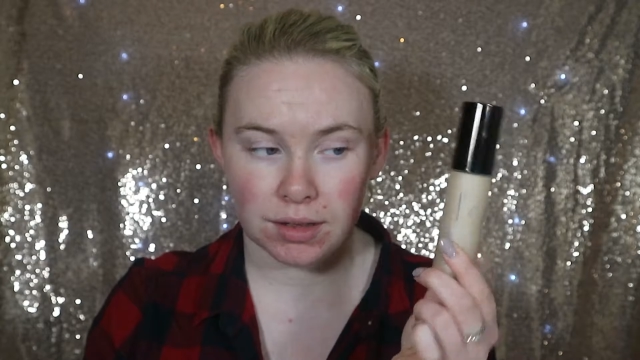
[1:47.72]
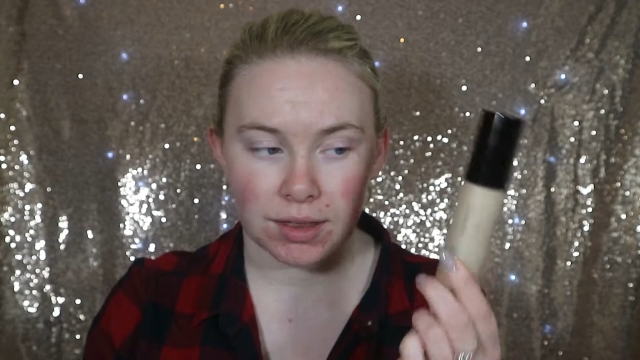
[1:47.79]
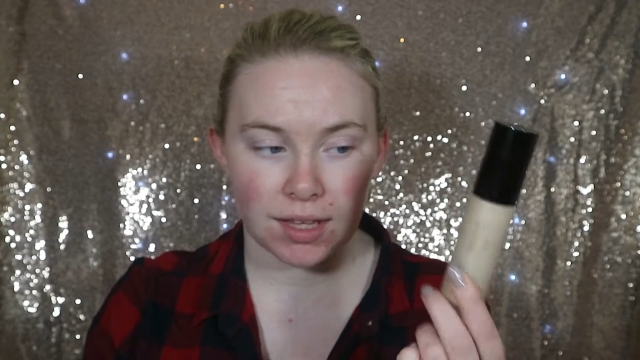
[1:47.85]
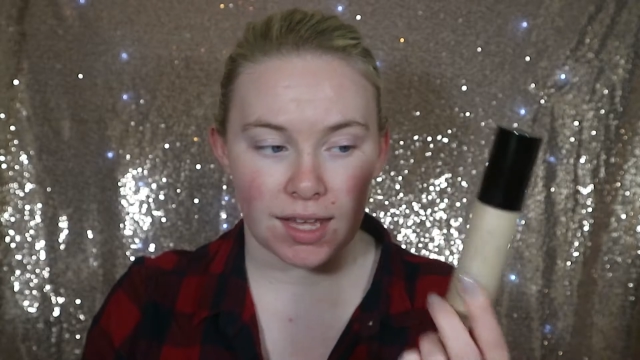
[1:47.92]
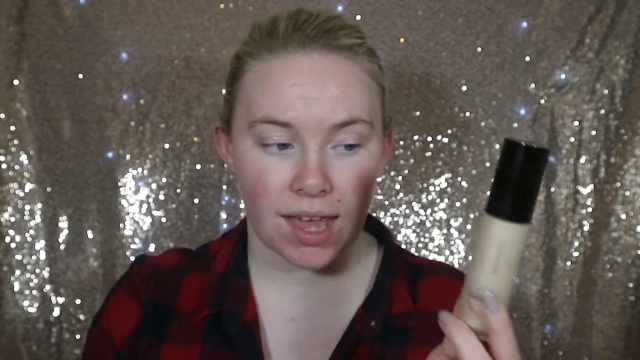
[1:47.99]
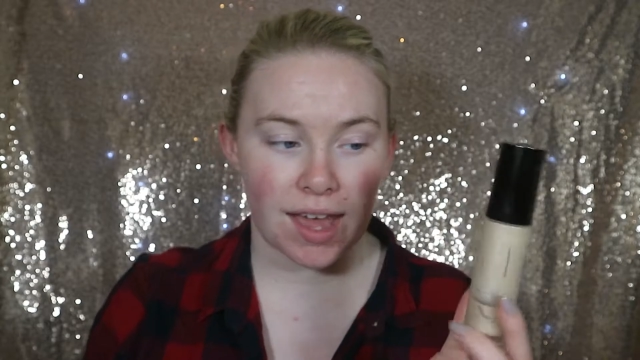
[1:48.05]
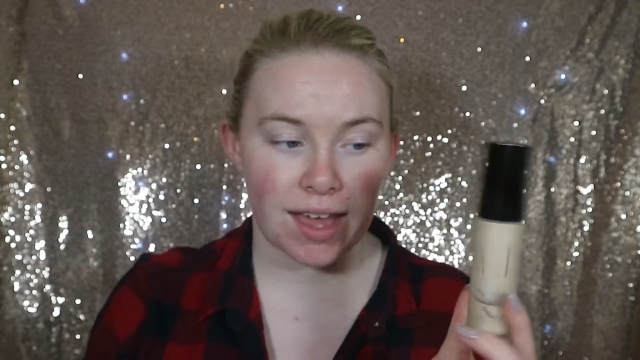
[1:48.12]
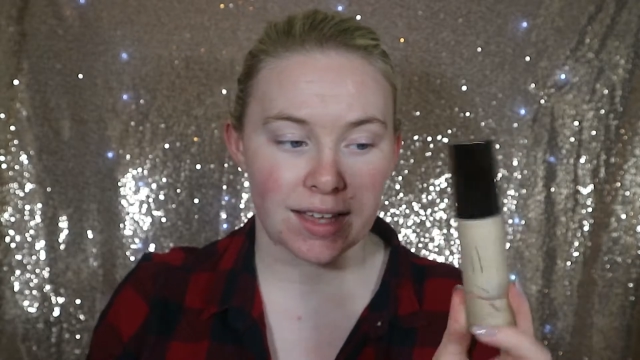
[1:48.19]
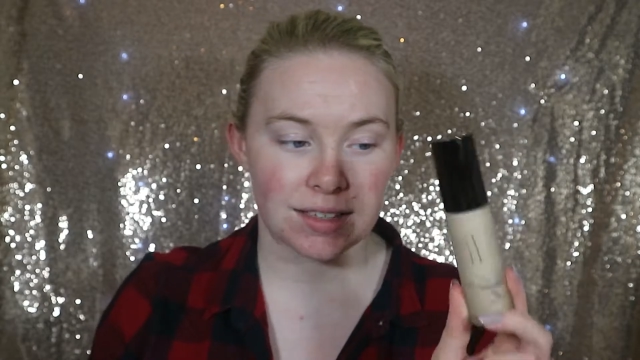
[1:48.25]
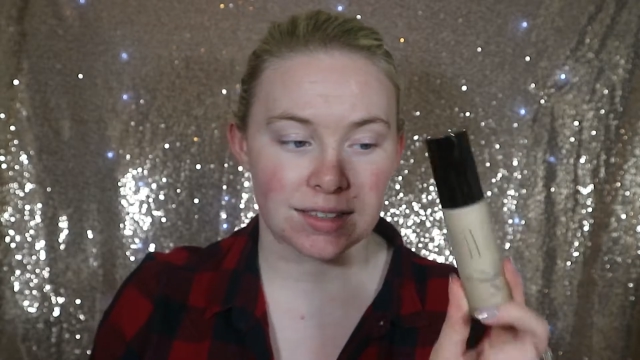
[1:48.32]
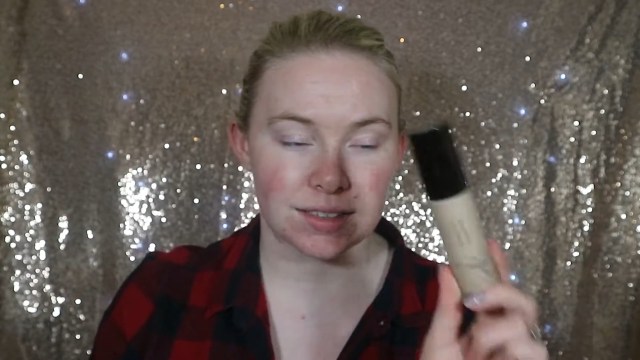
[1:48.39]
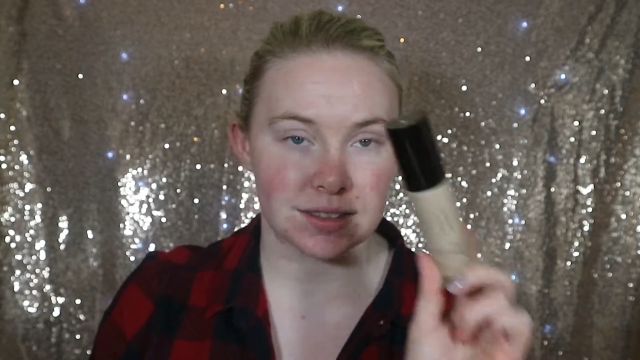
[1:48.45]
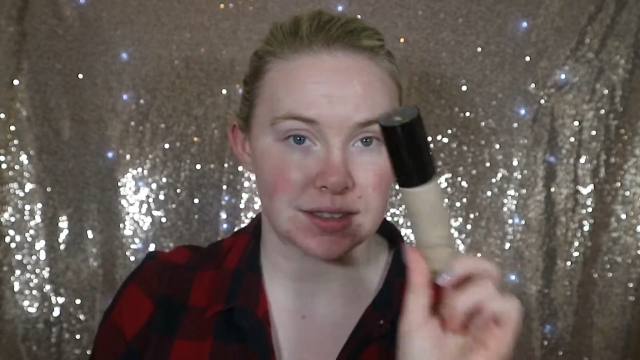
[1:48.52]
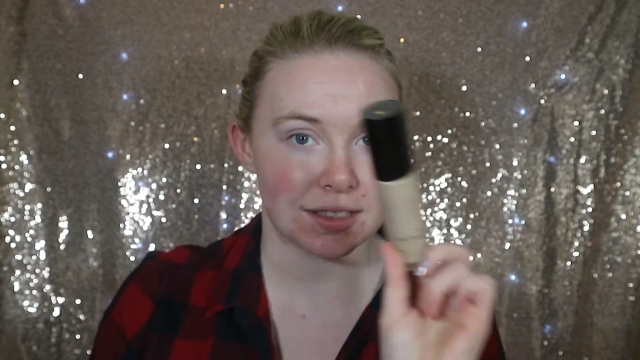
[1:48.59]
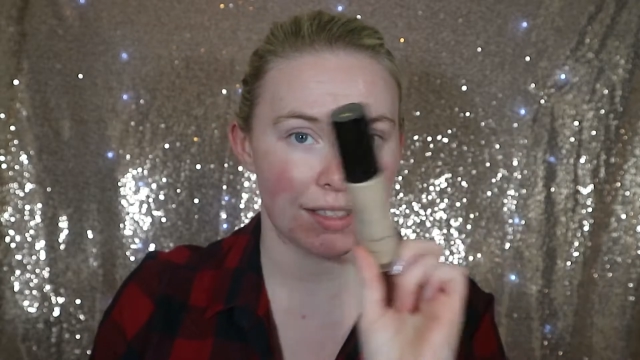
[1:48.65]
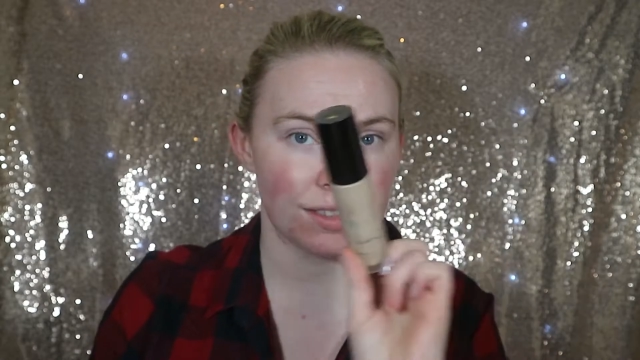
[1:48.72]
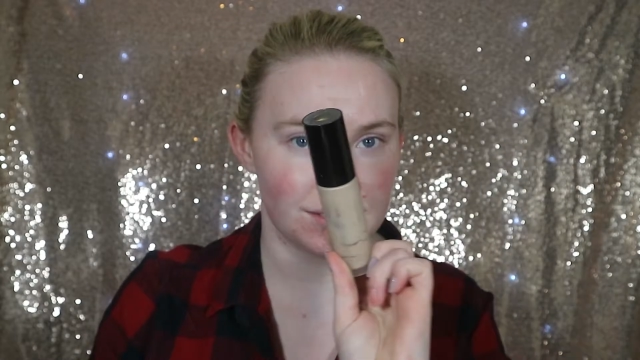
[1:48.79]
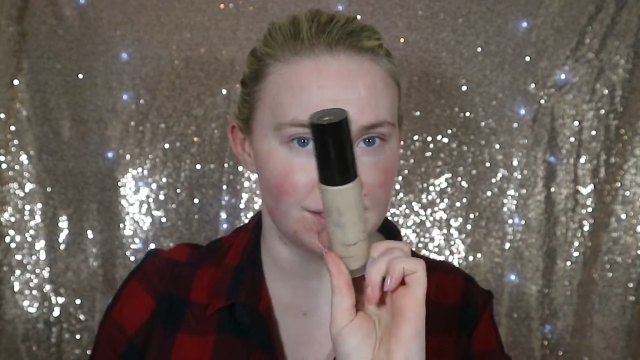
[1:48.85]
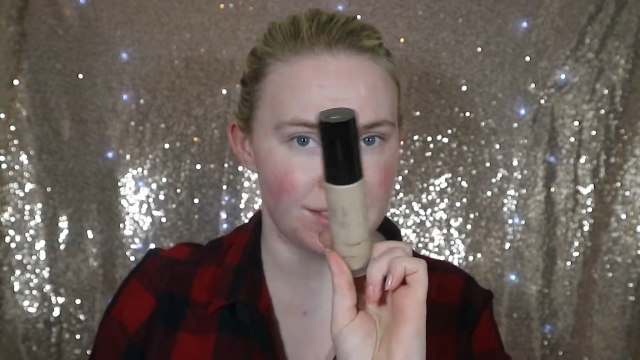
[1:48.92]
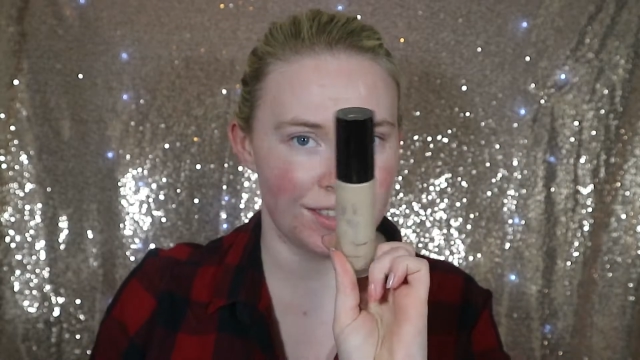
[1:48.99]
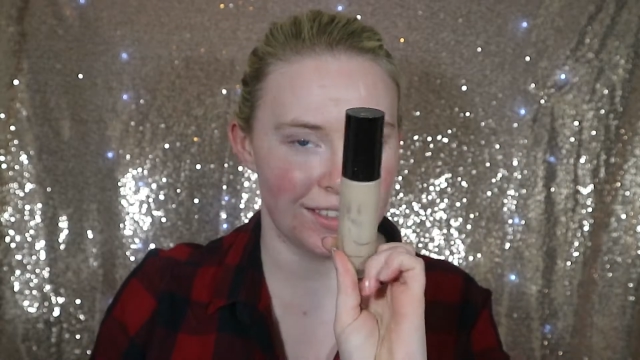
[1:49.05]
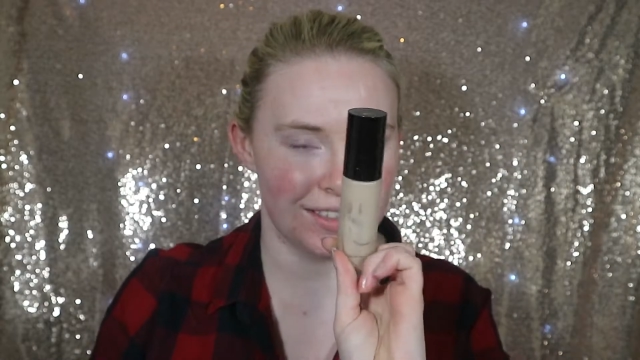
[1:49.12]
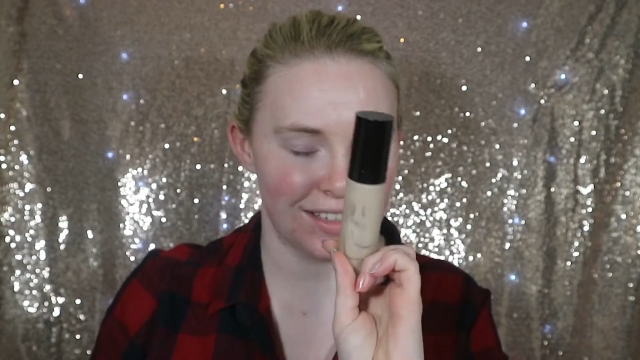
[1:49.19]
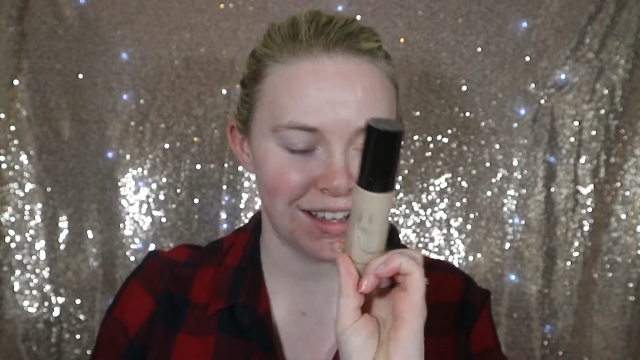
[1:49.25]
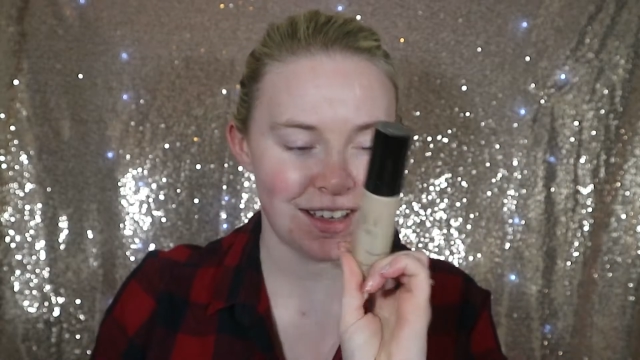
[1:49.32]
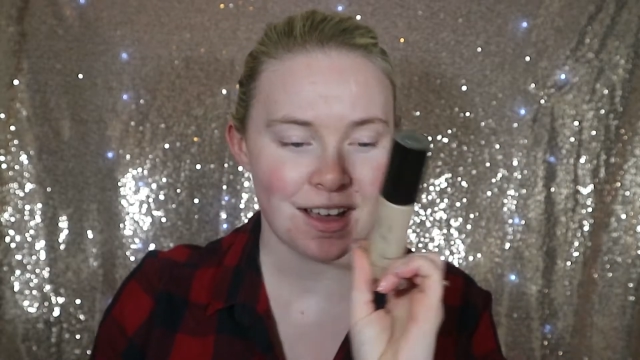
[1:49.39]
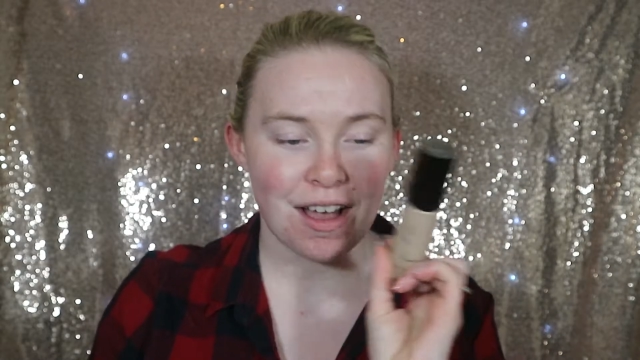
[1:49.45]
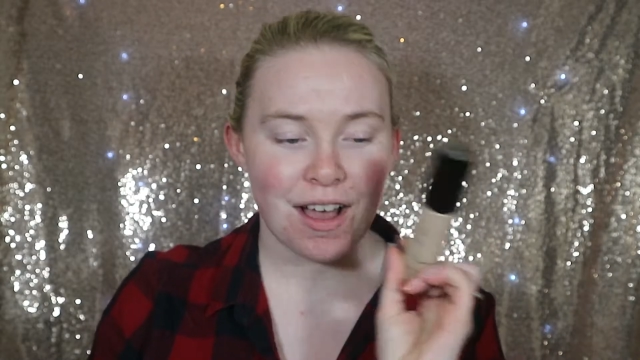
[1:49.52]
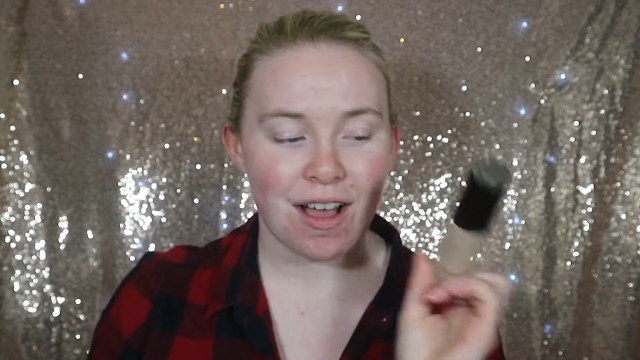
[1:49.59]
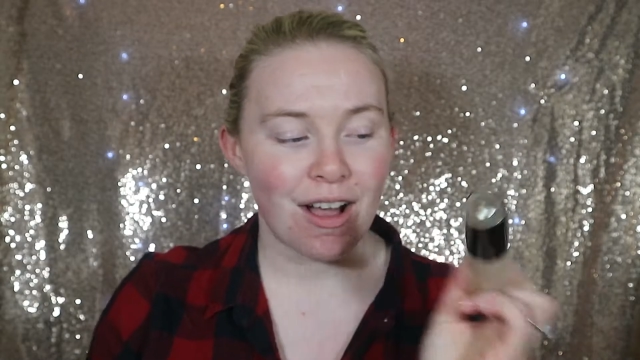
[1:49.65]
the ends
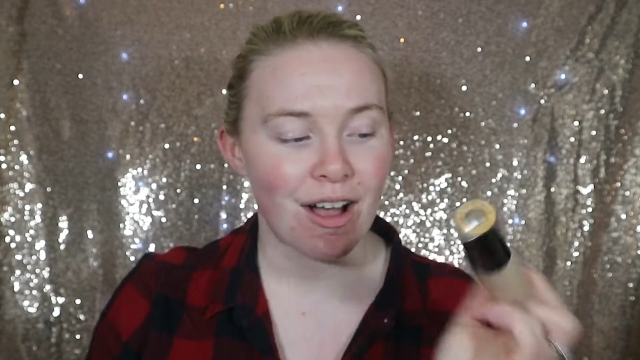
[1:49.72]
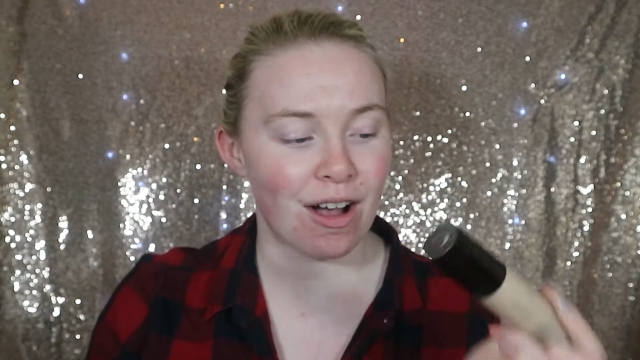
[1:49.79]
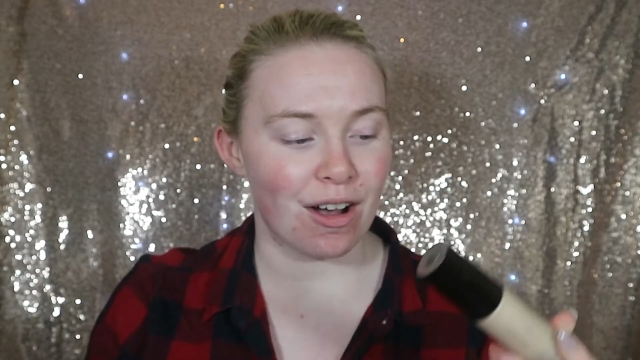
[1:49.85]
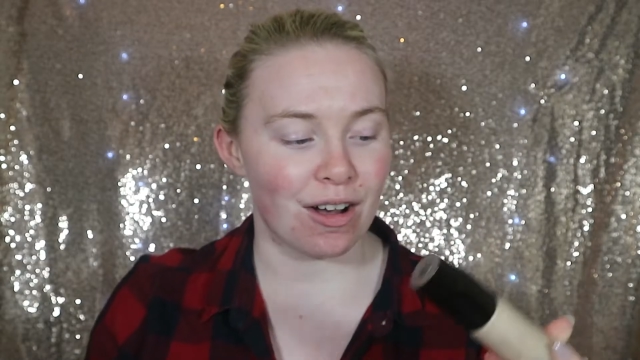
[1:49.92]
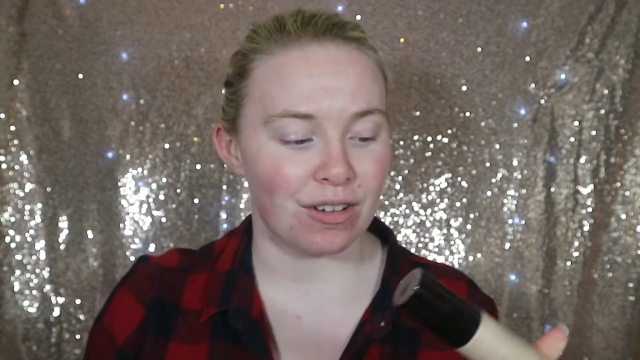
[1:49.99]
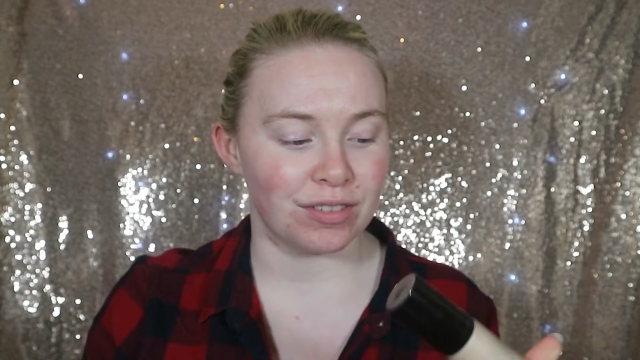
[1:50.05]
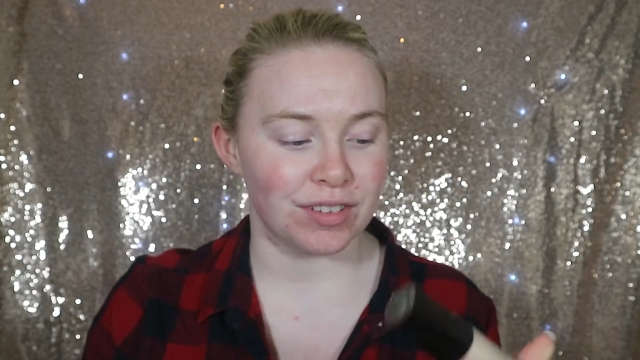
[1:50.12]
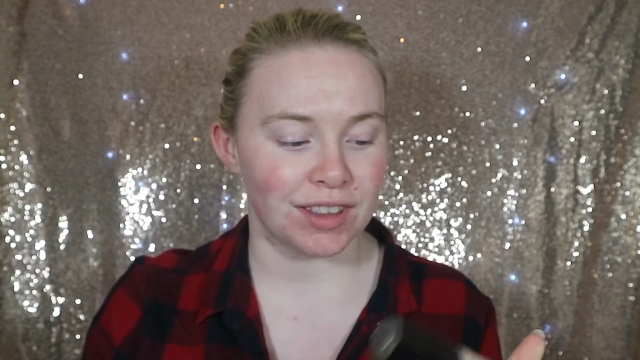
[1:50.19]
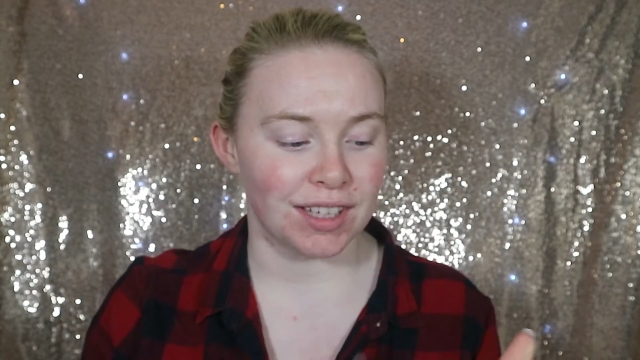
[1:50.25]
of